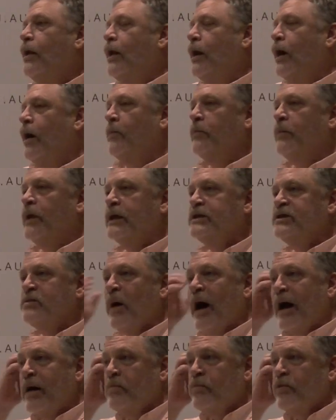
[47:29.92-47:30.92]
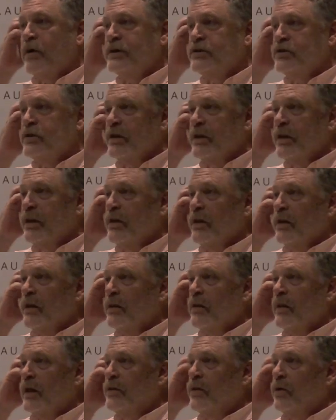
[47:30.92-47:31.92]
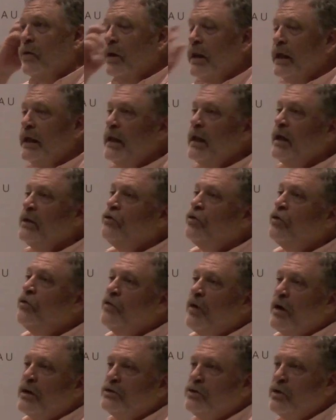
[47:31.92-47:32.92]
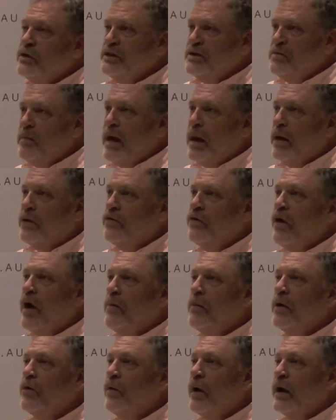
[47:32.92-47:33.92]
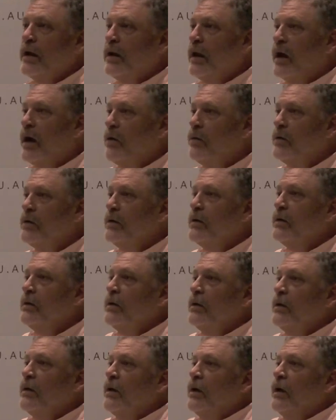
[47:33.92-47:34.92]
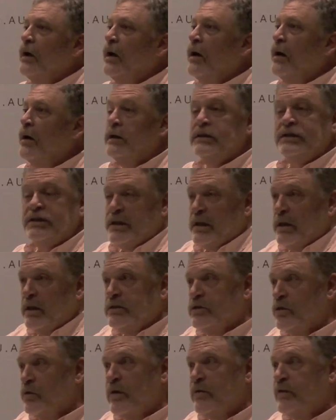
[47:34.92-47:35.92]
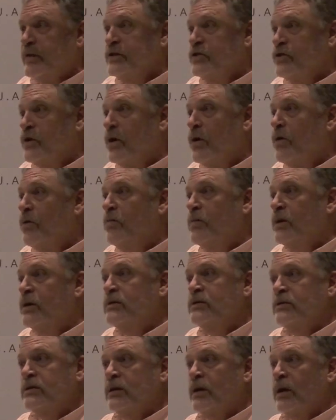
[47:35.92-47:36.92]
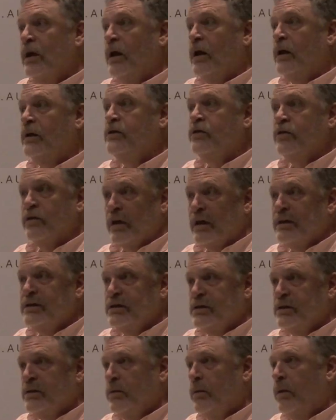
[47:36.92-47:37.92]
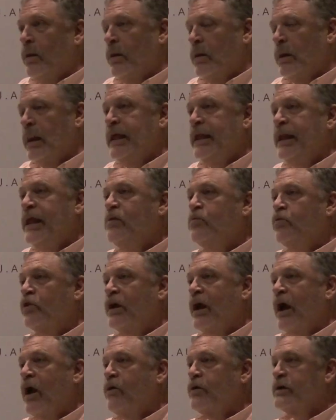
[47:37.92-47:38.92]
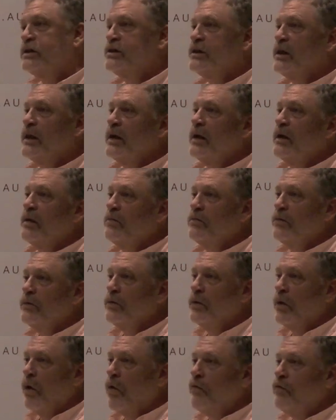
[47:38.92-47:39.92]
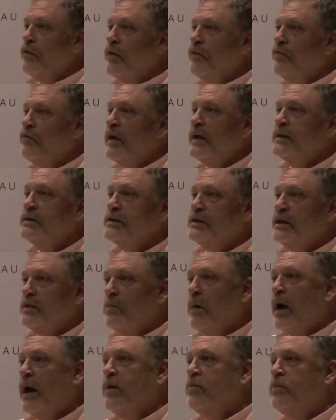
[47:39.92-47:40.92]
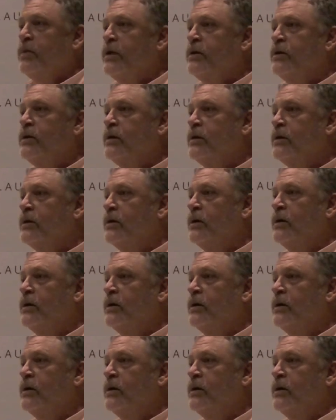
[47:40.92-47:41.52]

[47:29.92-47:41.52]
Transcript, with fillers: Um, it's my impression that they're leaning too far towards melodrama right now. Uh, it's still a terrific show, but it's, it's leaning precariously over the fence, in my opinion.